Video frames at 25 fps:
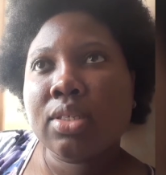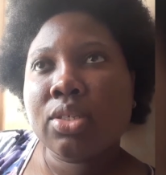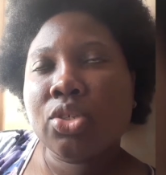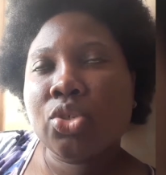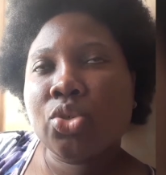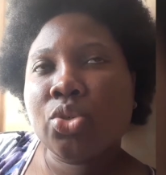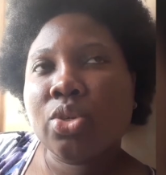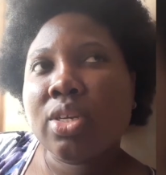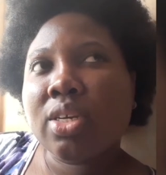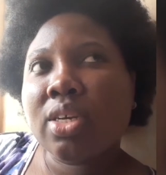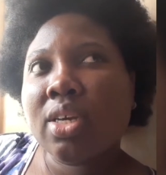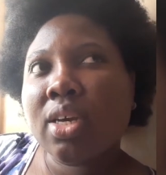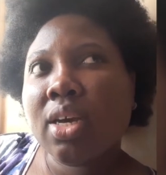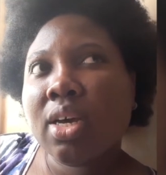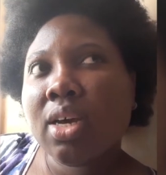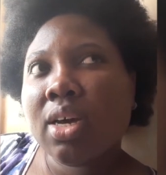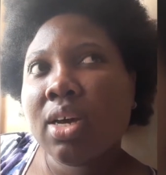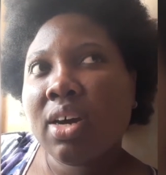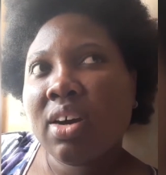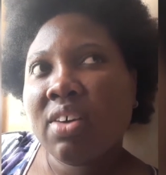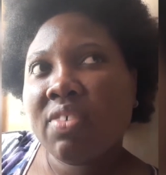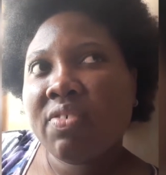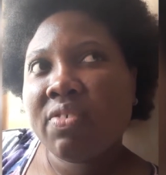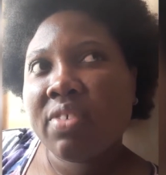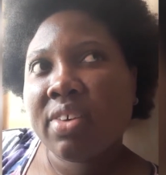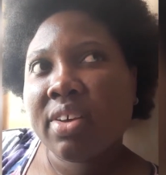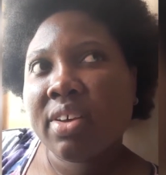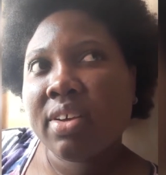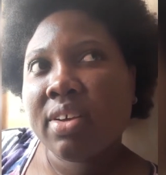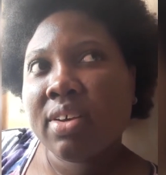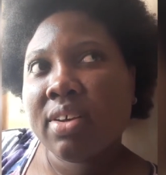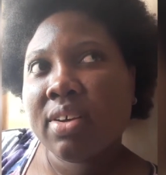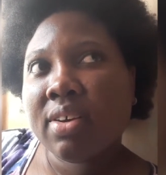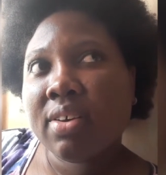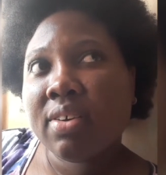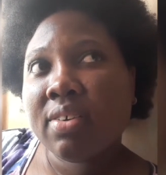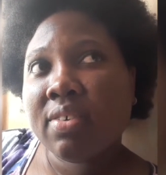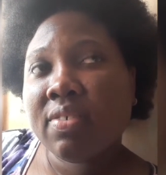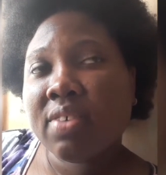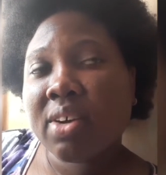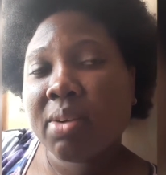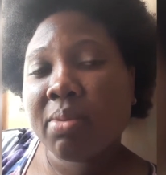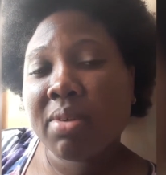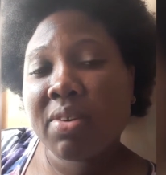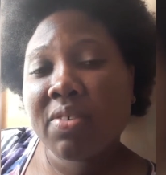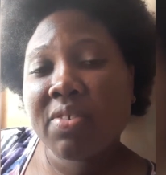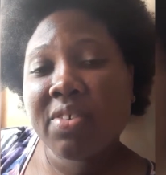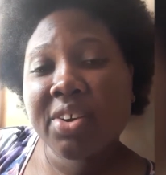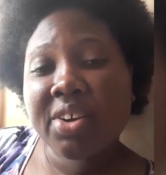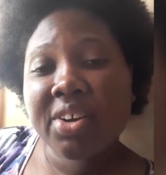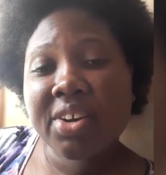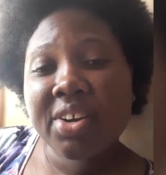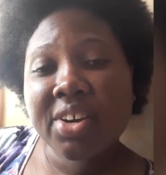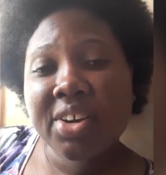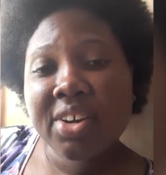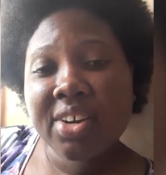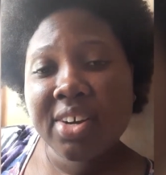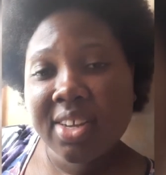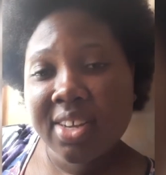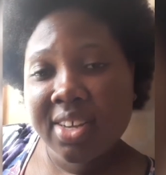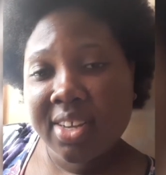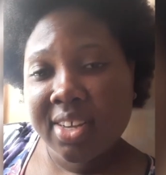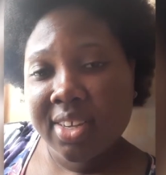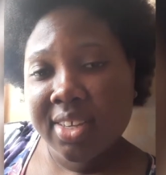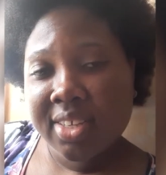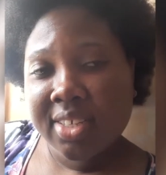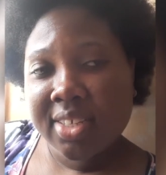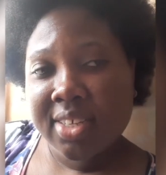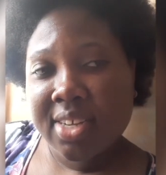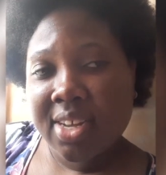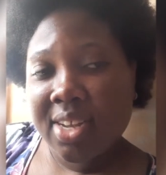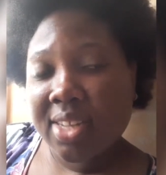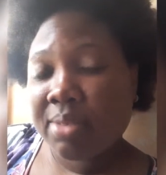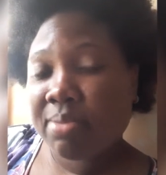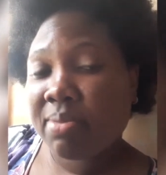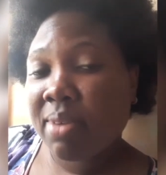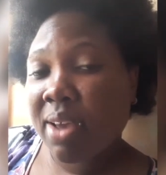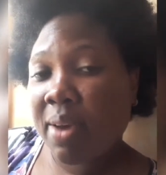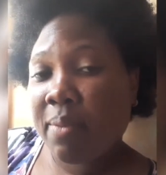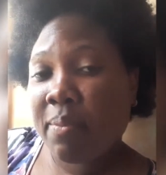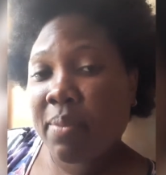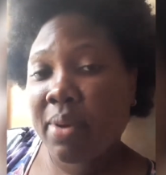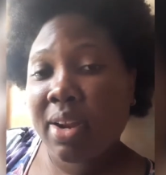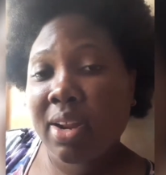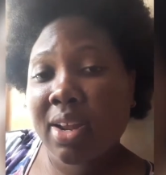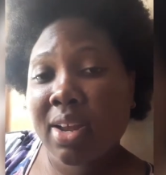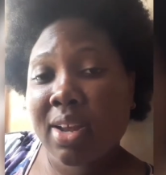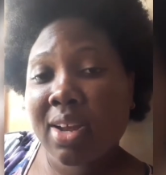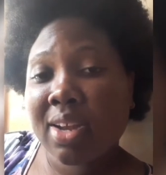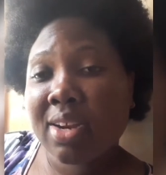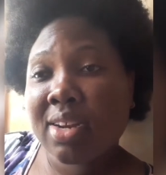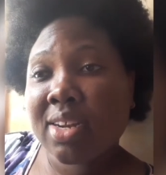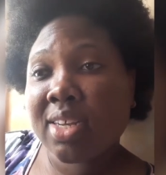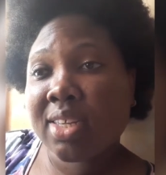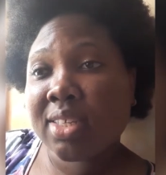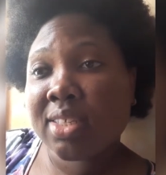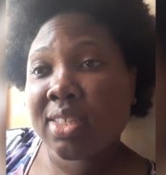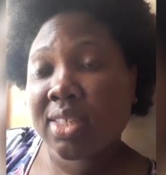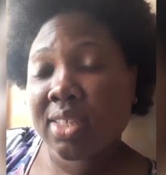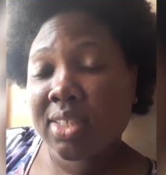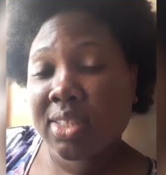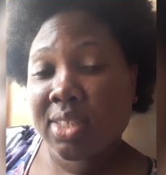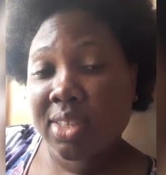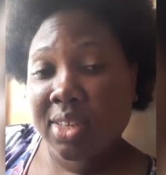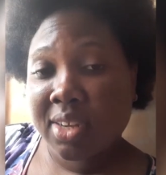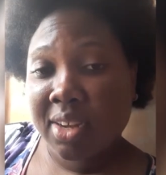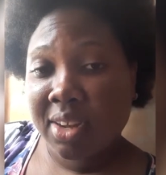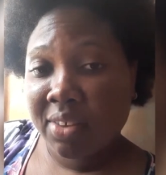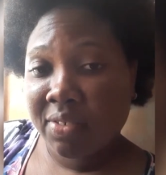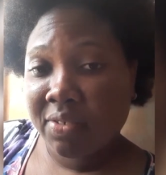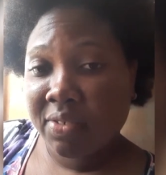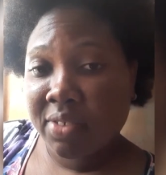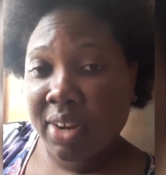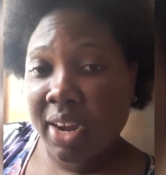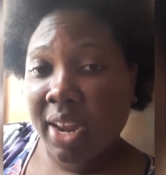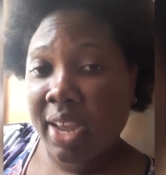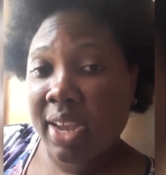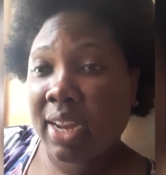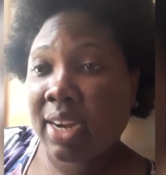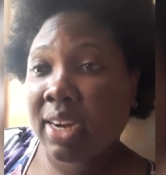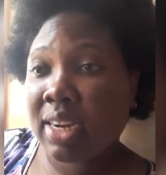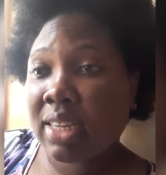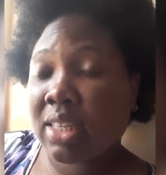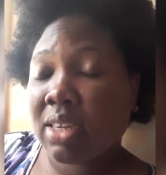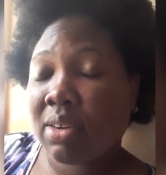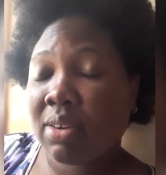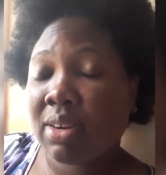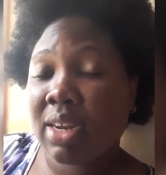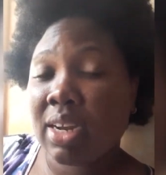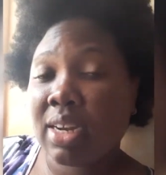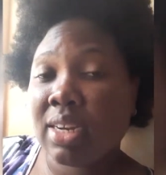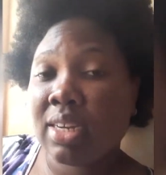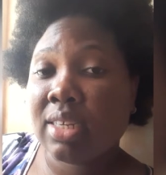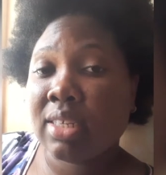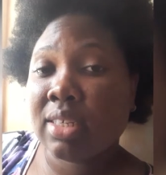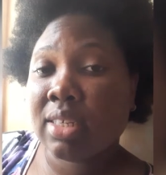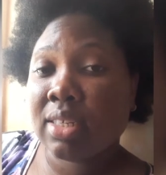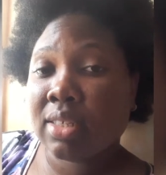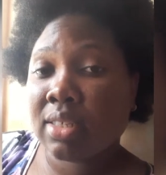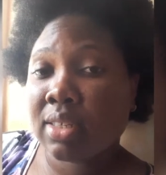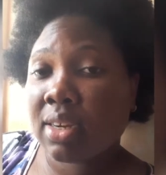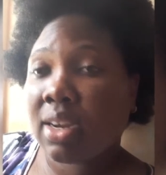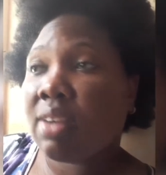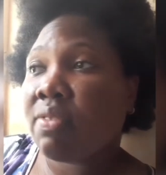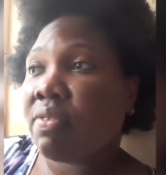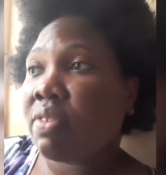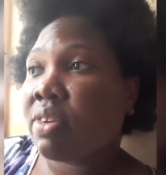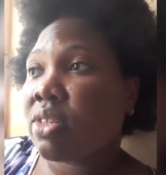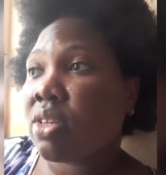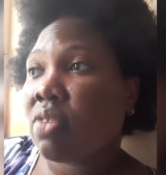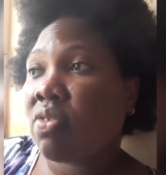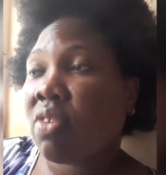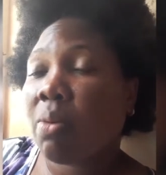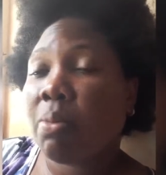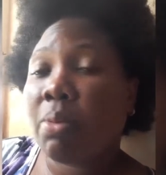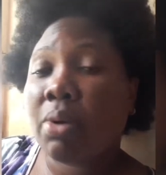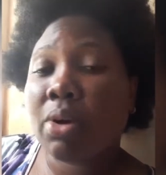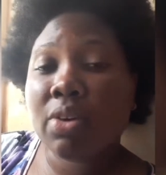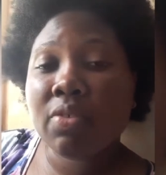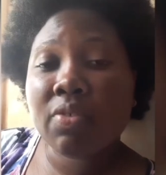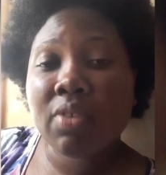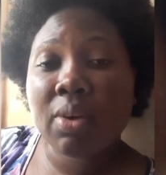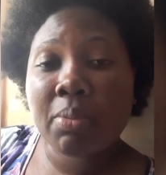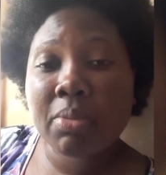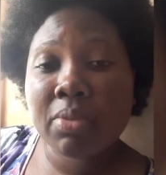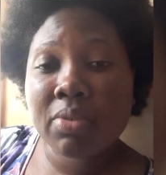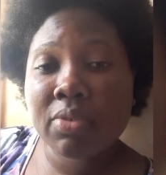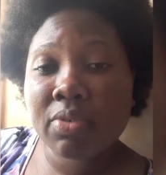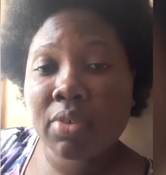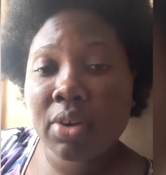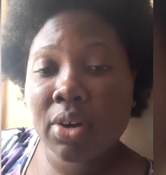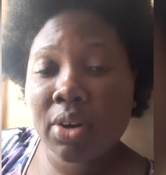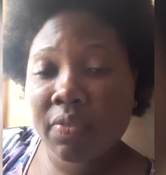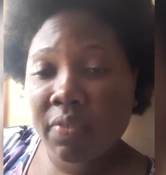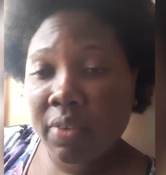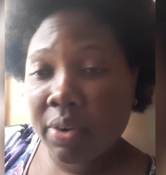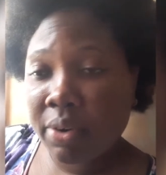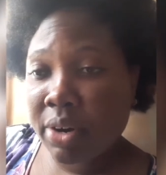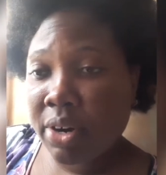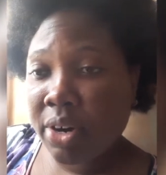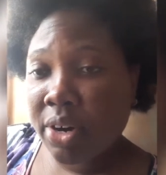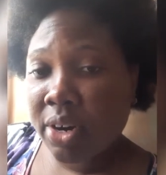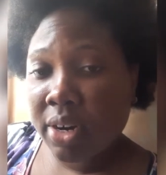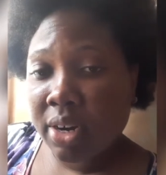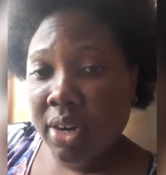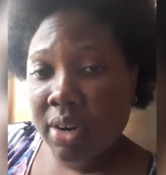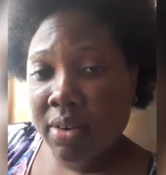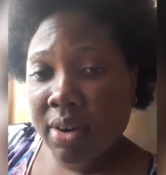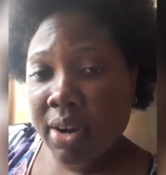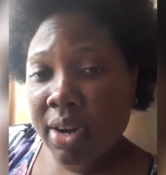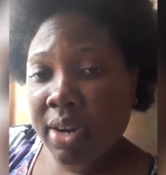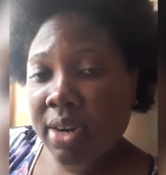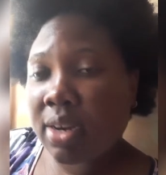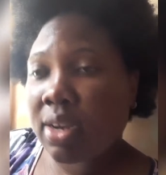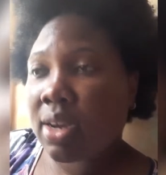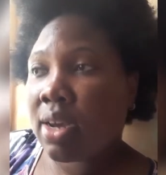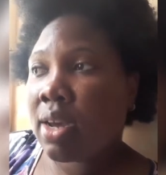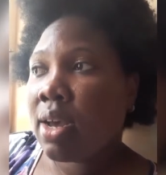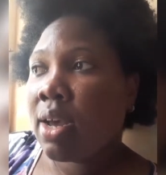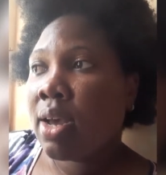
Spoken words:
drinking coffee from a very early age because my mother addicted to coffee, like literally addicted to coffee. So from very early on,